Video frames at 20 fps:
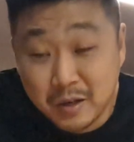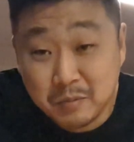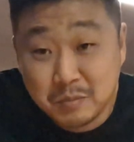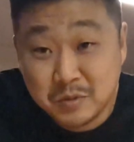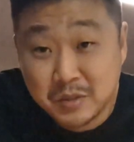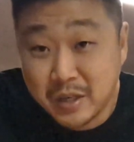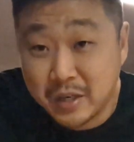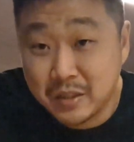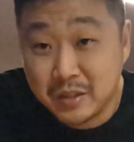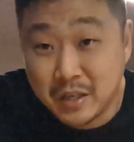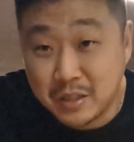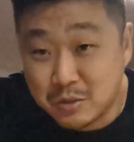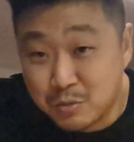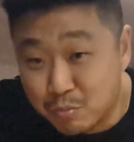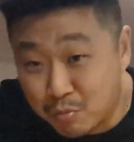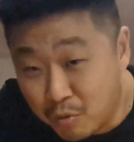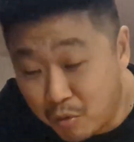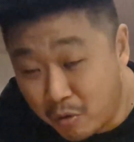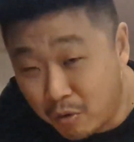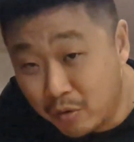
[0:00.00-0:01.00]
saying that's
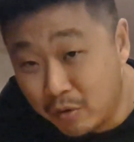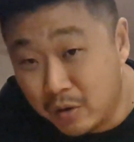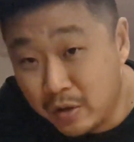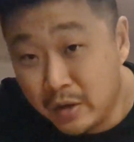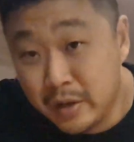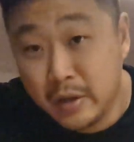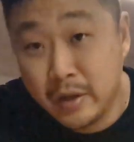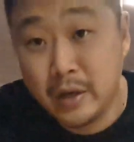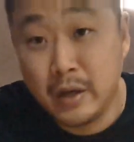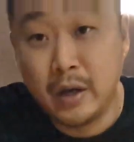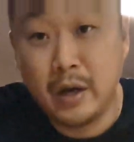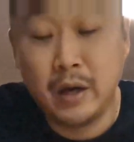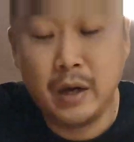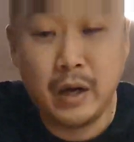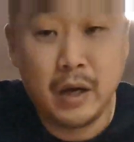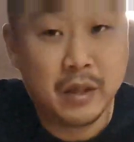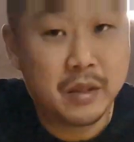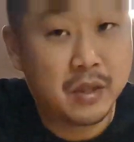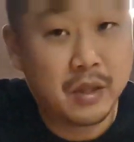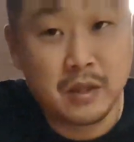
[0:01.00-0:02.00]
wrong.
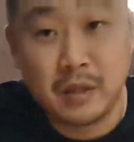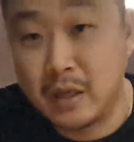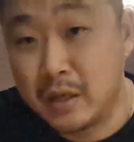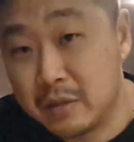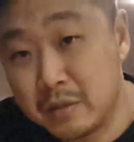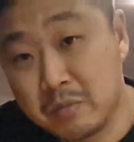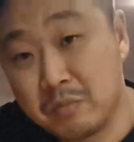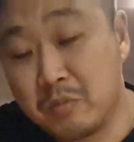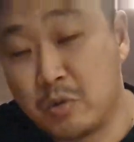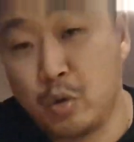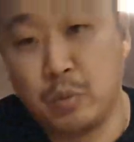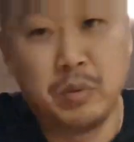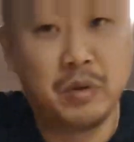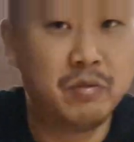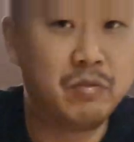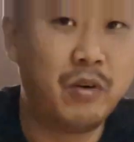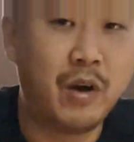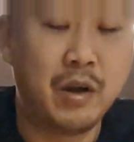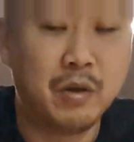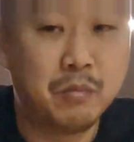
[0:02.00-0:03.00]
I think that could be
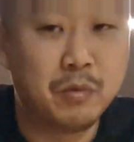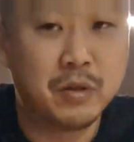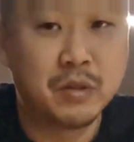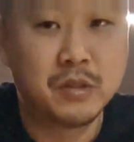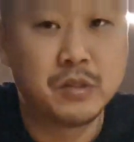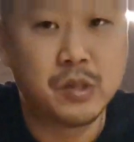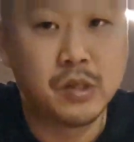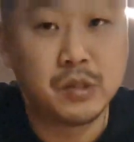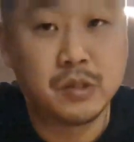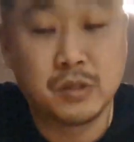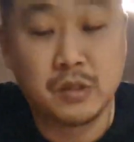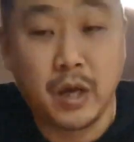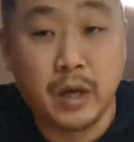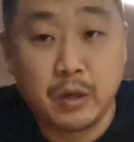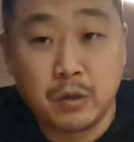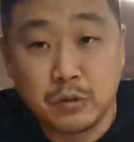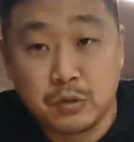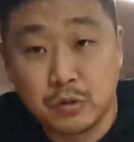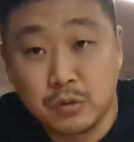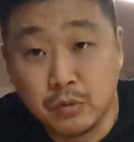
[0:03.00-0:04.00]
fine with certain
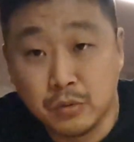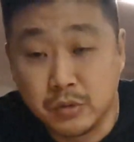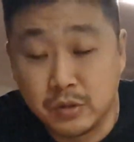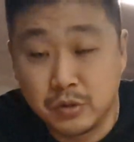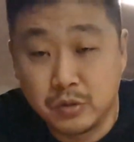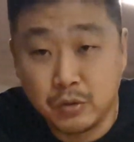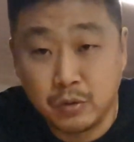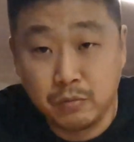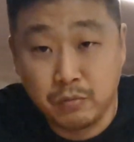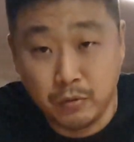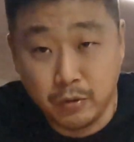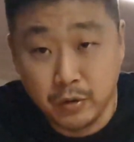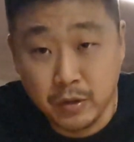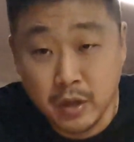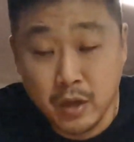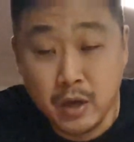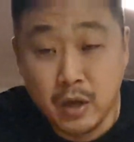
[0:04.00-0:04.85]
taiko schools and so forth.